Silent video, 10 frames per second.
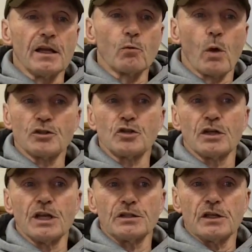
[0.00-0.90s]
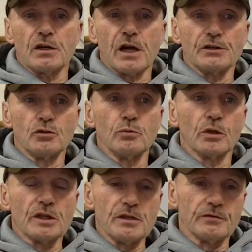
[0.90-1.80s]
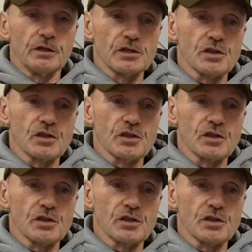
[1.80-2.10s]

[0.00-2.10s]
And once you get there, I do believe uh,